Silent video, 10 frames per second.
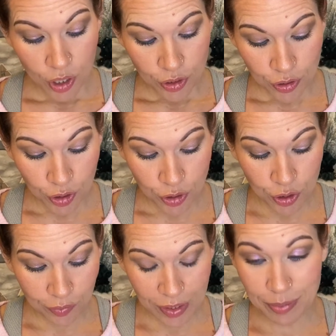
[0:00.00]
The
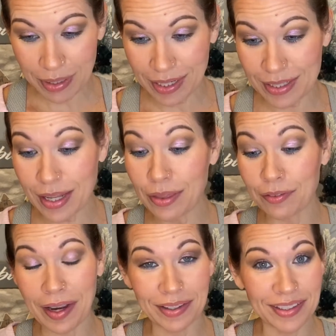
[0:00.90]
Juvia's Minis, the
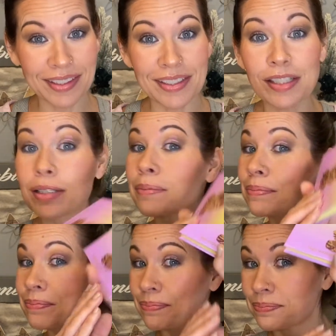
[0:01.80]
Violets,
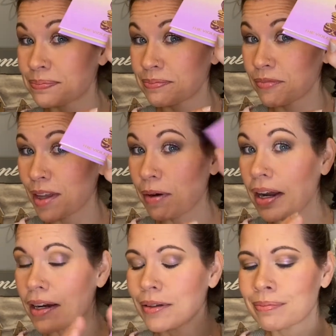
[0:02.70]
right
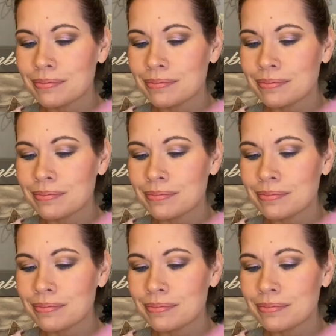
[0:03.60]
here.